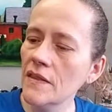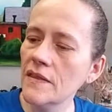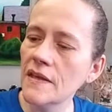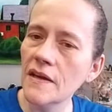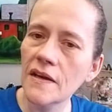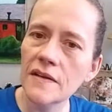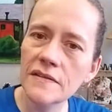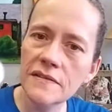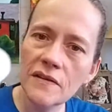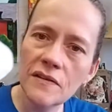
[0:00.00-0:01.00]
The uh,
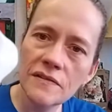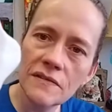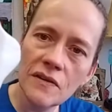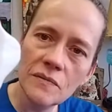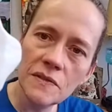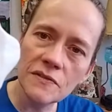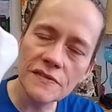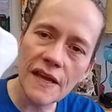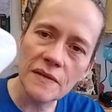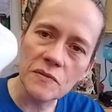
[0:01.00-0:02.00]

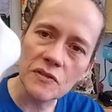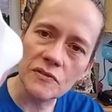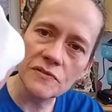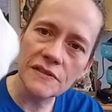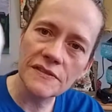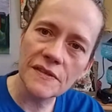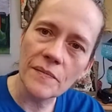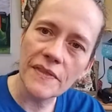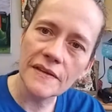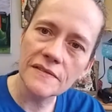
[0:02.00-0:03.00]
homeowners had them glued to something.